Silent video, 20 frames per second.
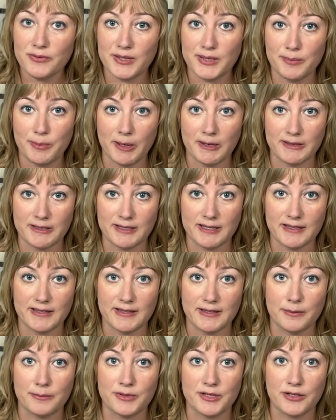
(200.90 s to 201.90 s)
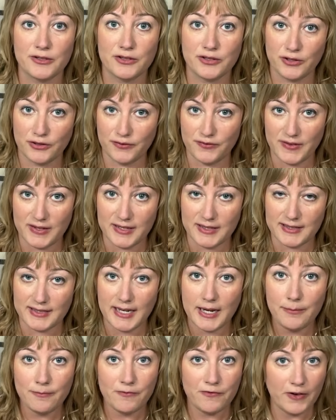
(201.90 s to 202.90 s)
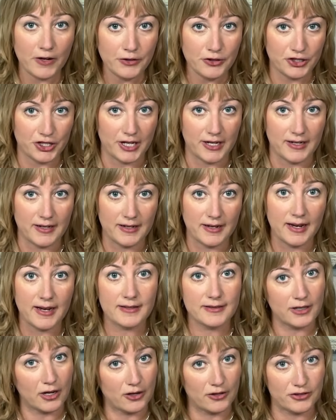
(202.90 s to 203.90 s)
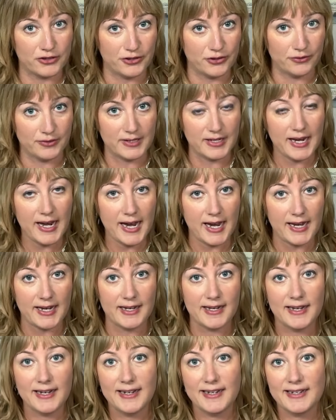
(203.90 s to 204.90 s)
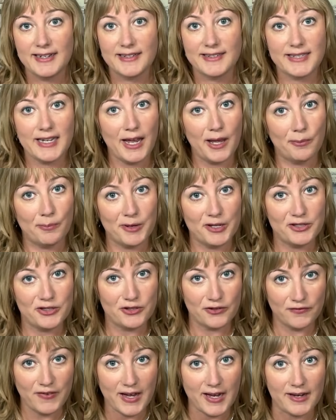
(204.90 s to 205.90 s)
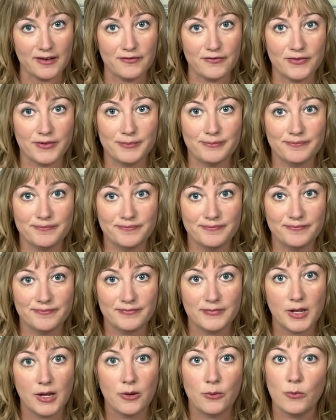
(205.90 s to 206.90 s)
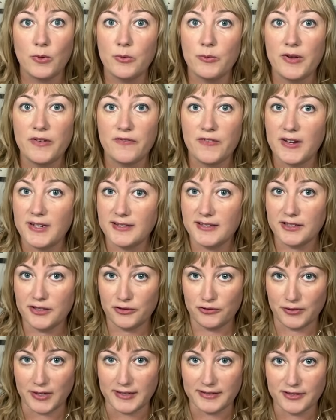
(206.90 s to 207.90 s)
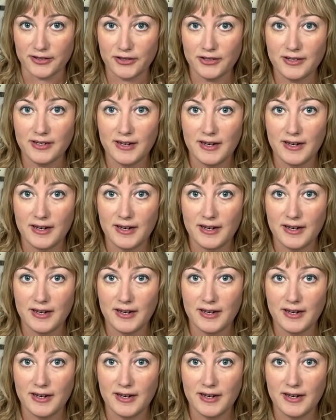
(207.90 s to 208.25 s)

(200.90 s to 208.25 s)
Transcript: response systems served the same function as ours do today, to help us survive. When we face a stressor,